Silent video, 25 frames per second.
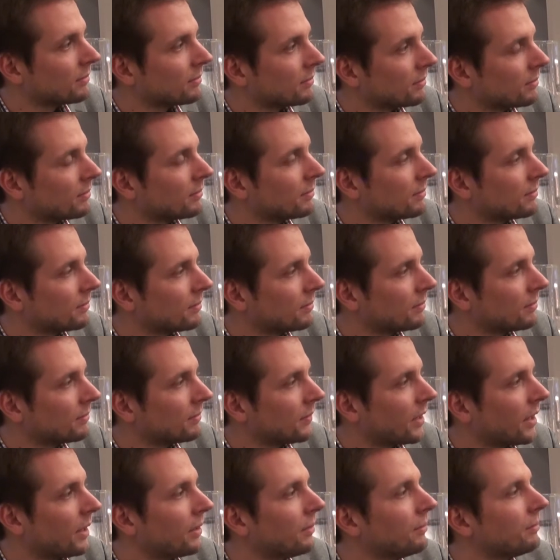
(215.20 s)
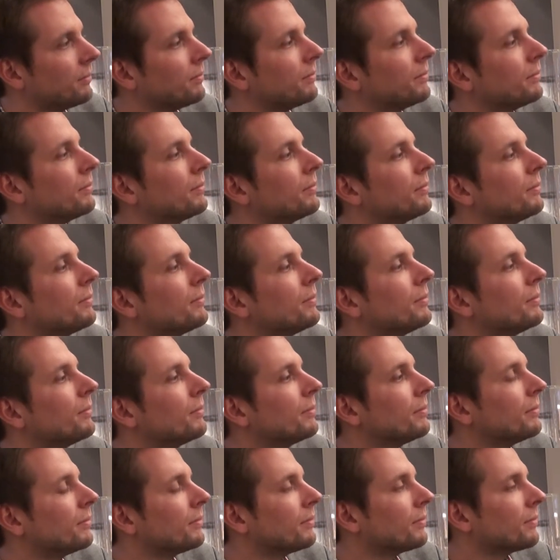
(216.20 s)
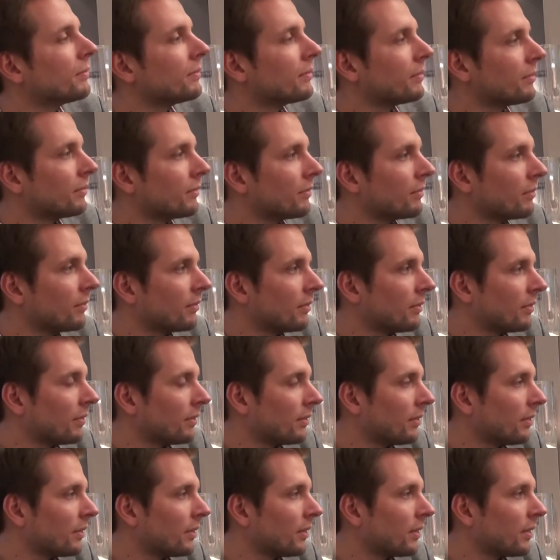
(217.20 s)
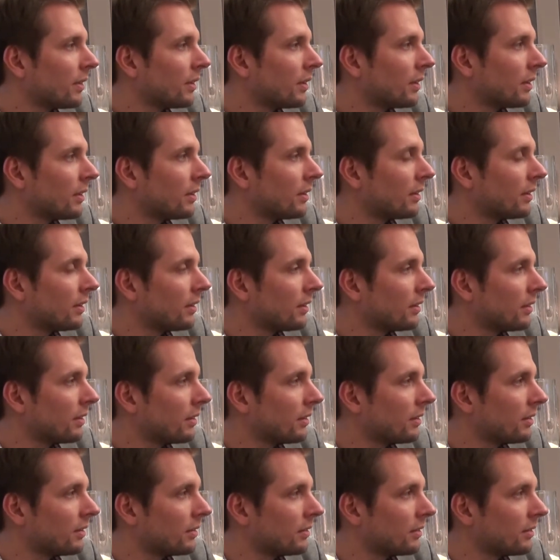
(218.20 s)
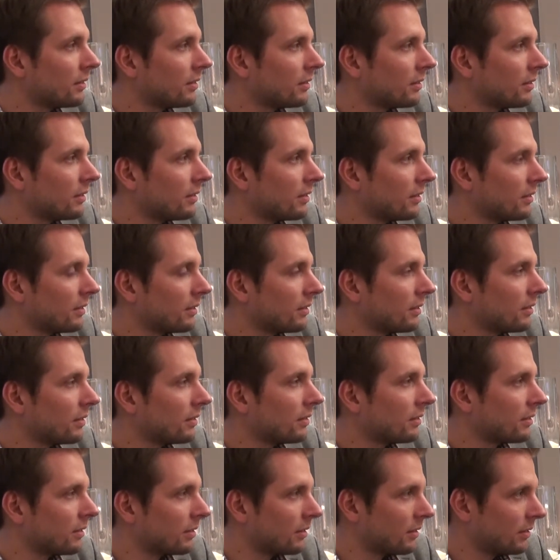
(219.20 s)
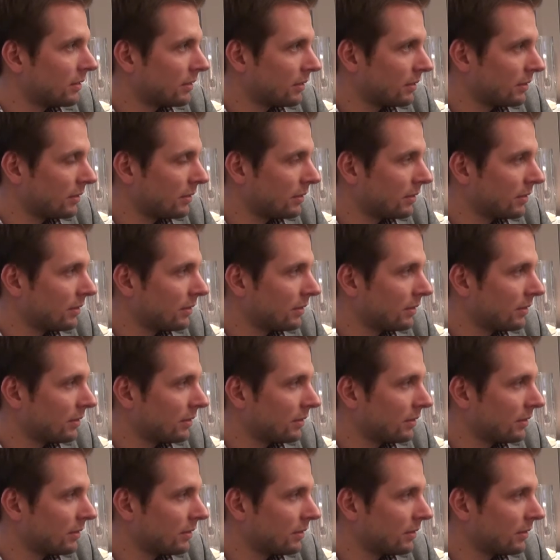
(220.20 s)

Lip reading: [no speech]